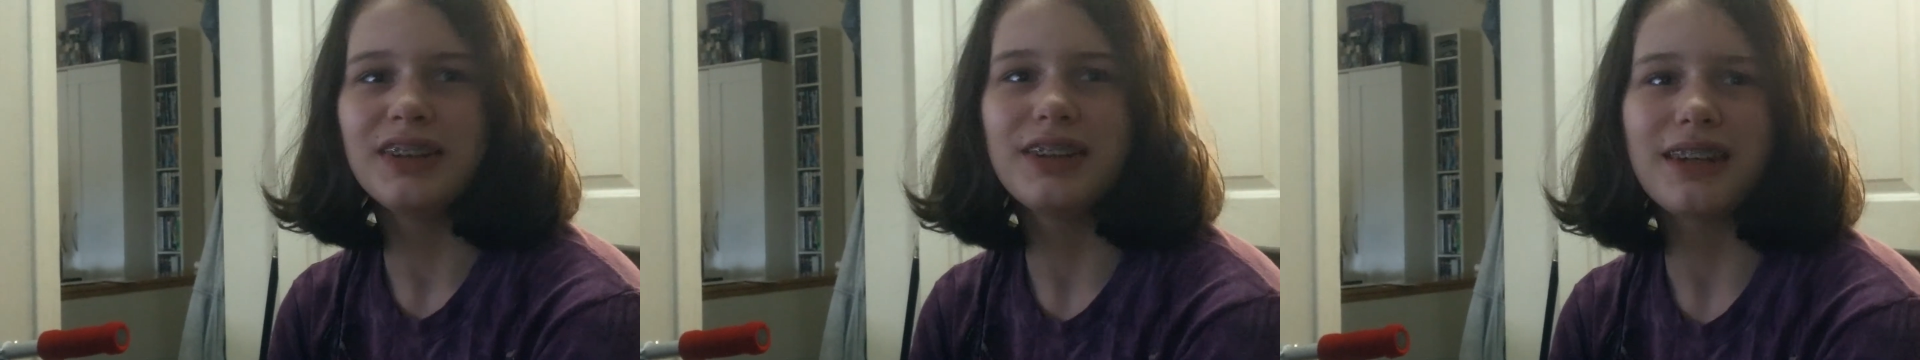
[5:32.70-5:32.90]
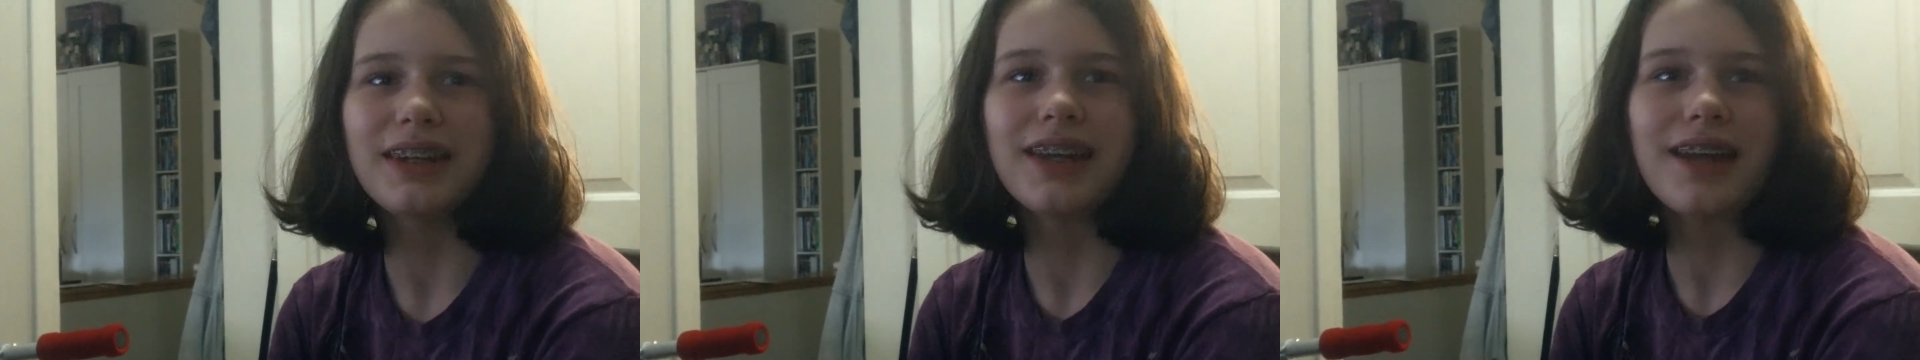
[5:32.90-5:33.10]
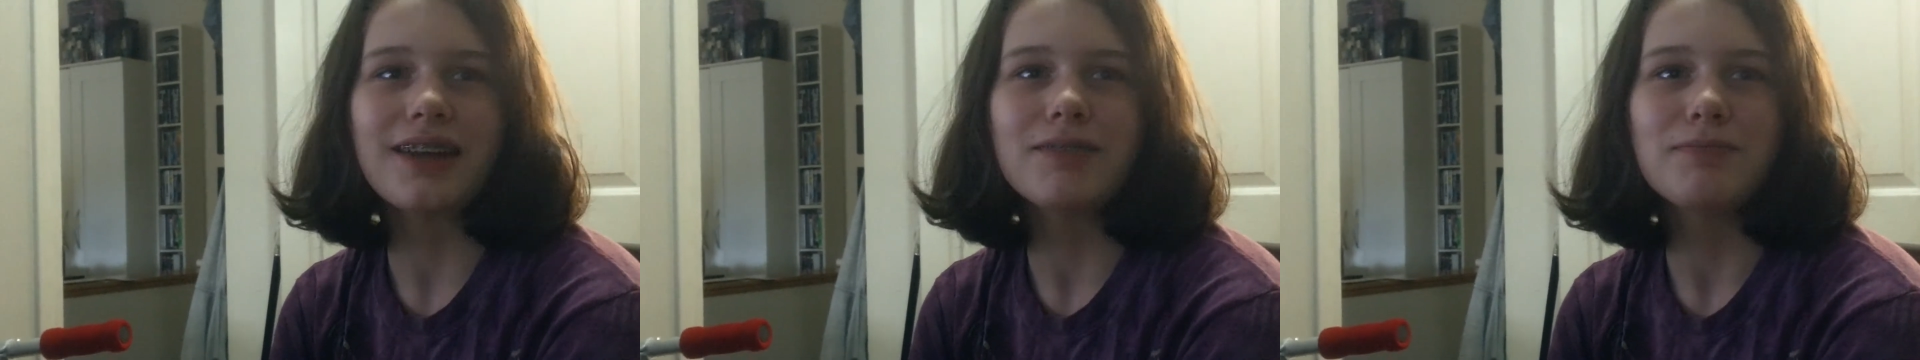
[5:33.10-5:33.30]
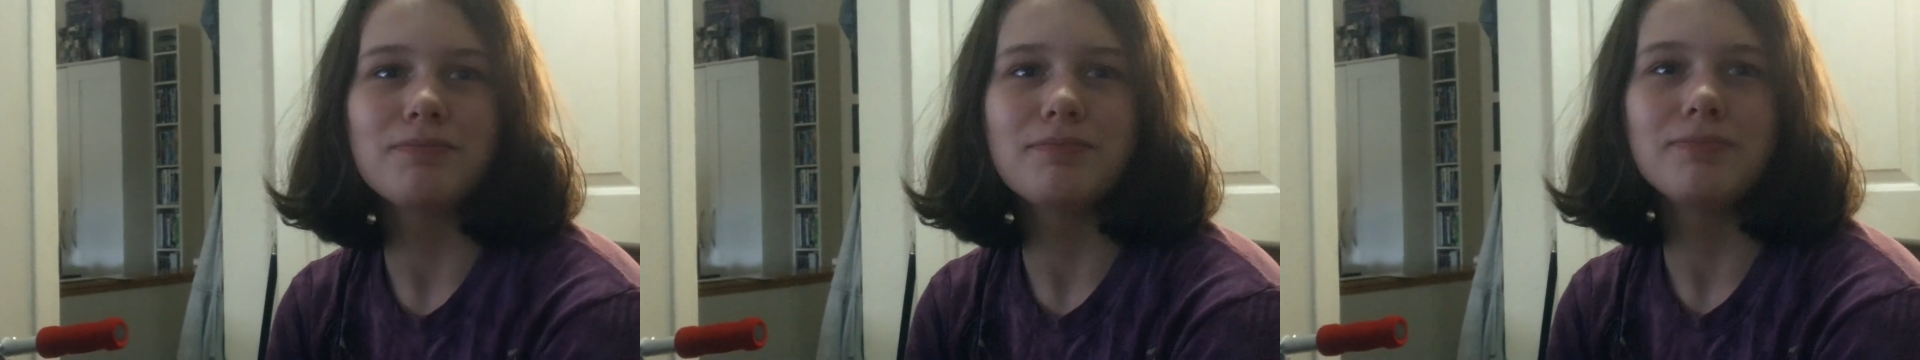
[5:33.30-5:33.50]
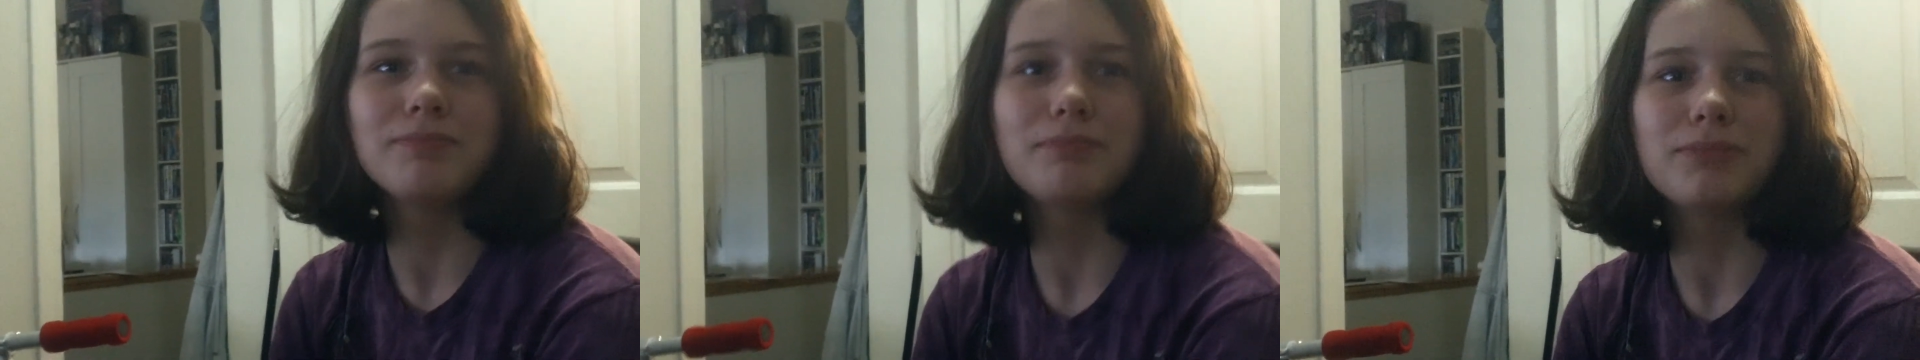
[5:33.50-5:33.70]
they
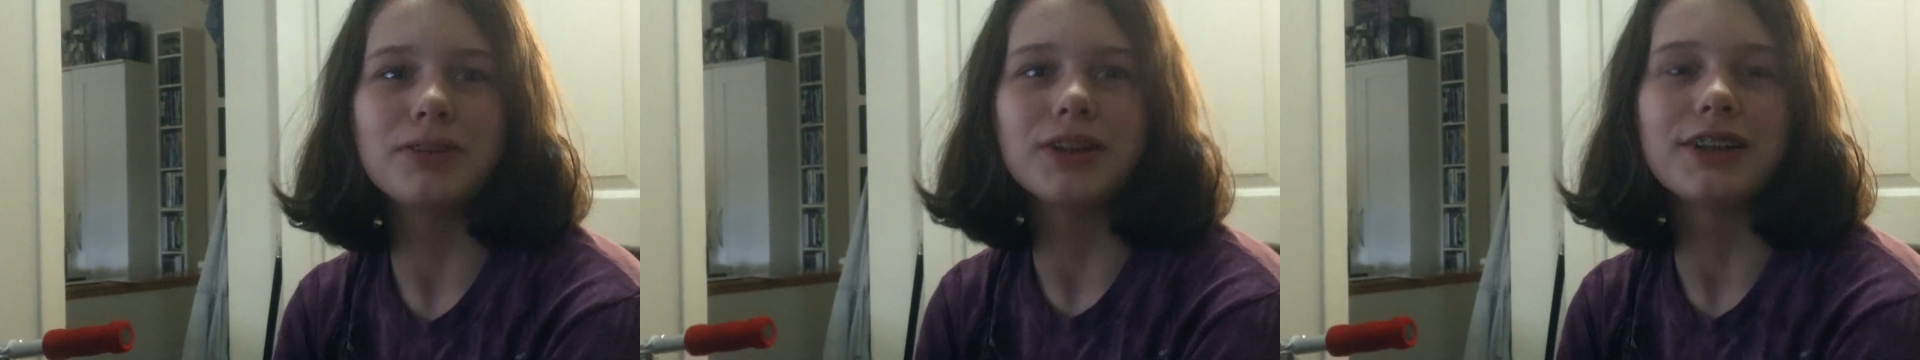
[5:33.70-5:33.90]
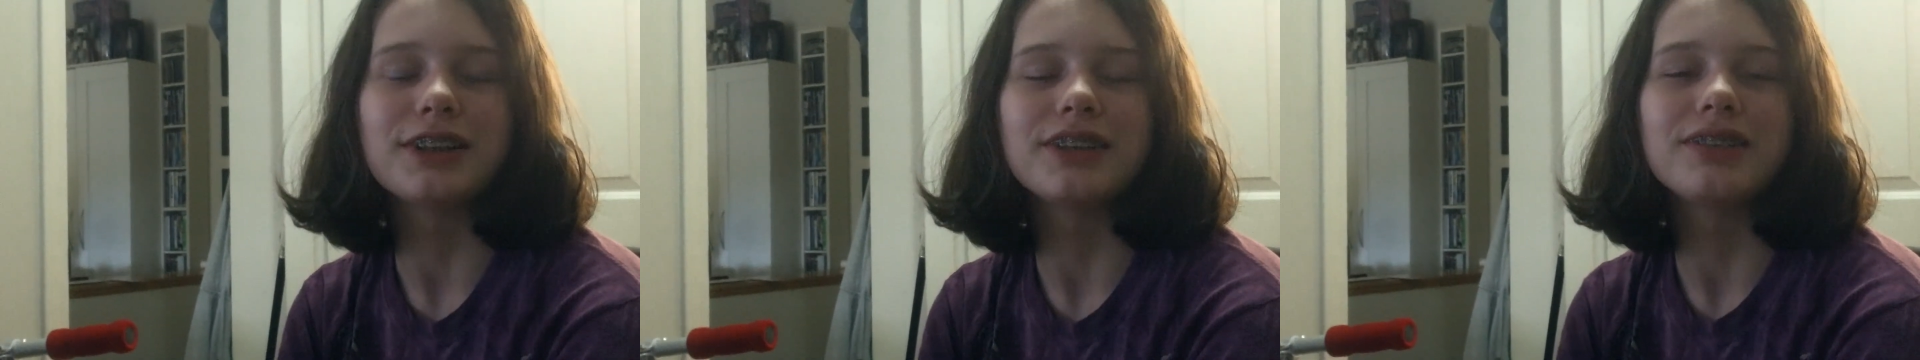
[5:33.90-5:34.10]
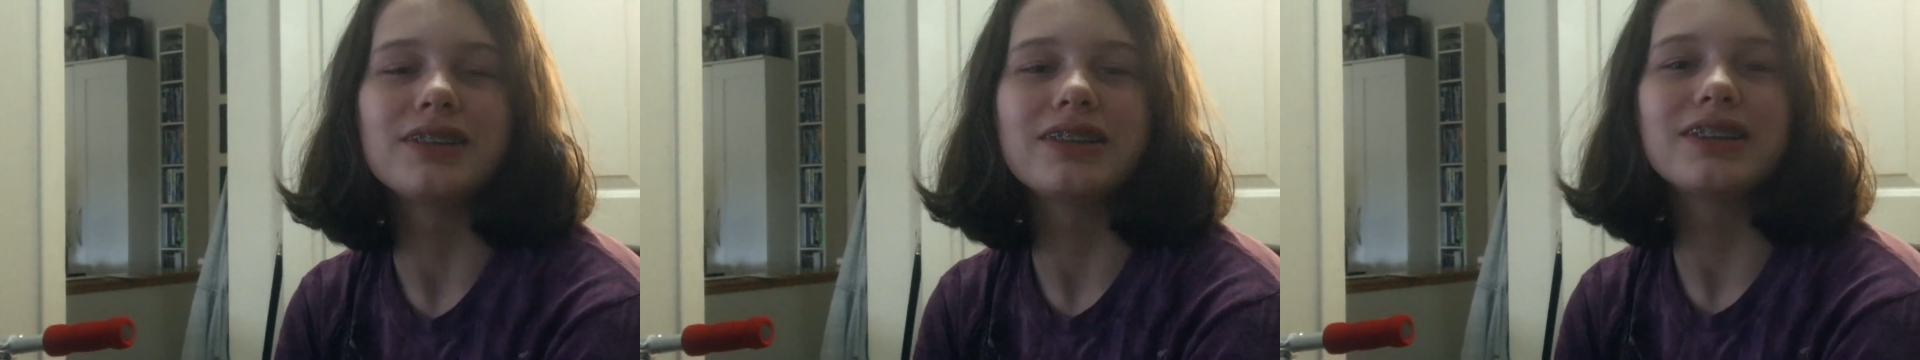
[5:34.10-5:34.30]
put it